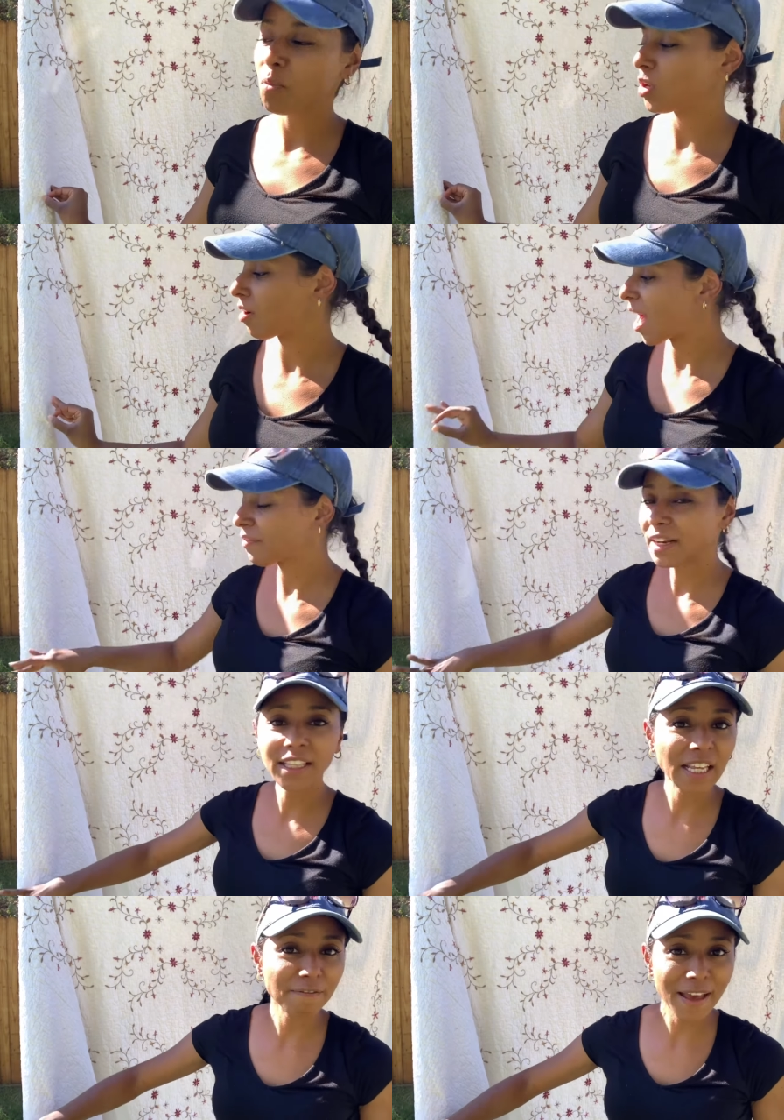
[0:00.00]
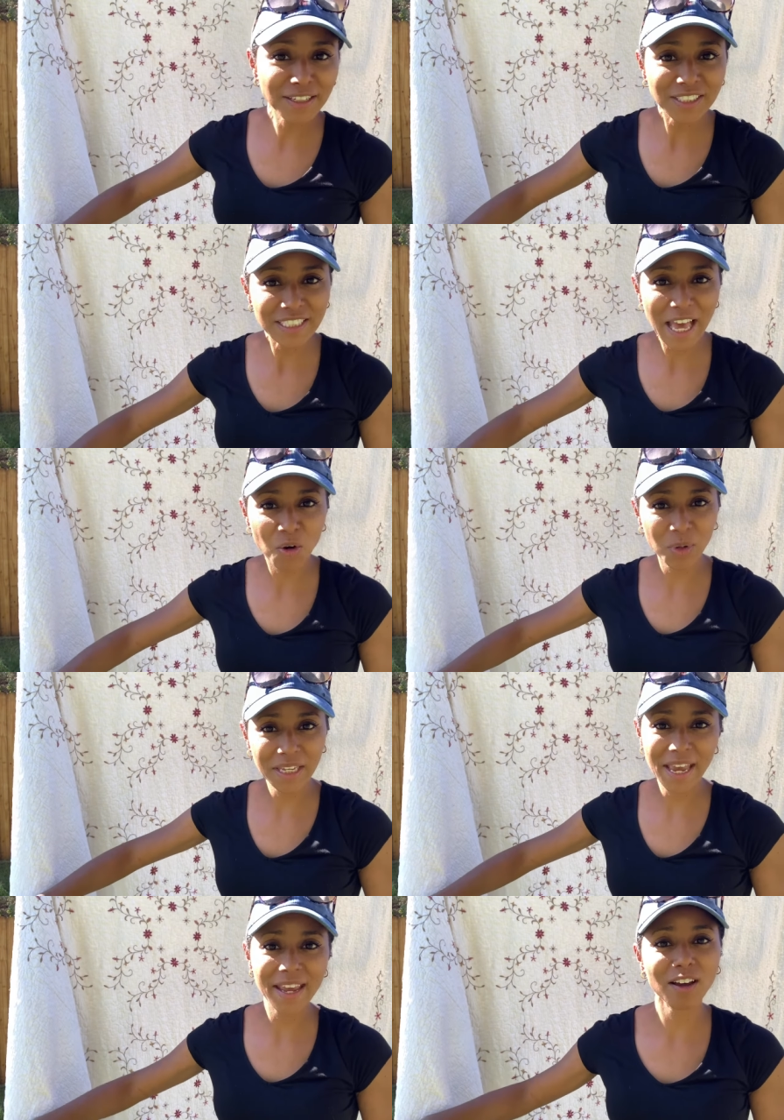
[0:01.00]
We don't have anything fancy that we
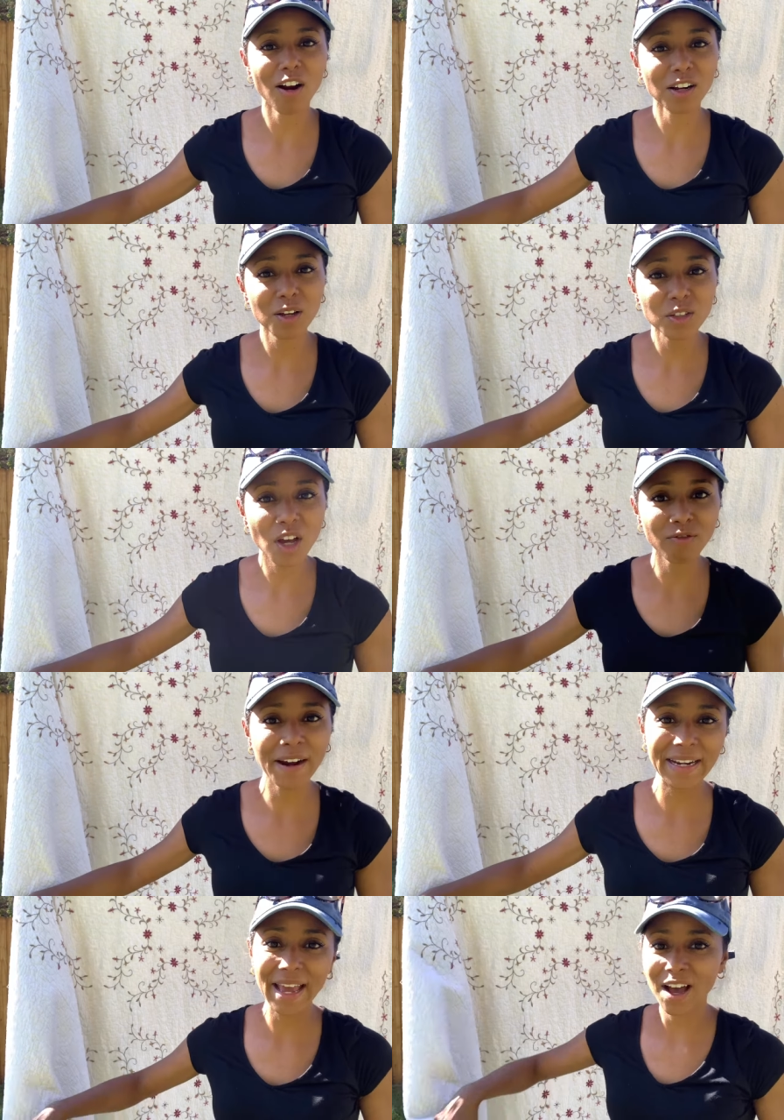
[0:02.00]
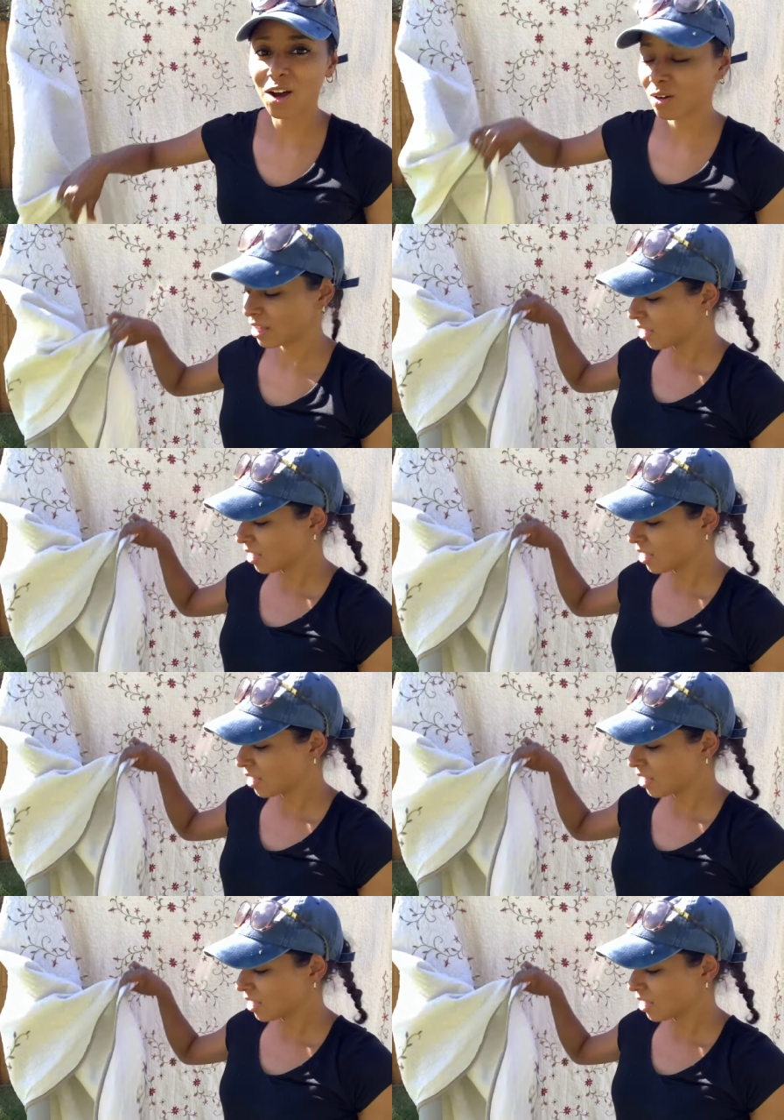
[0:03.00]
hang our clothes on right now.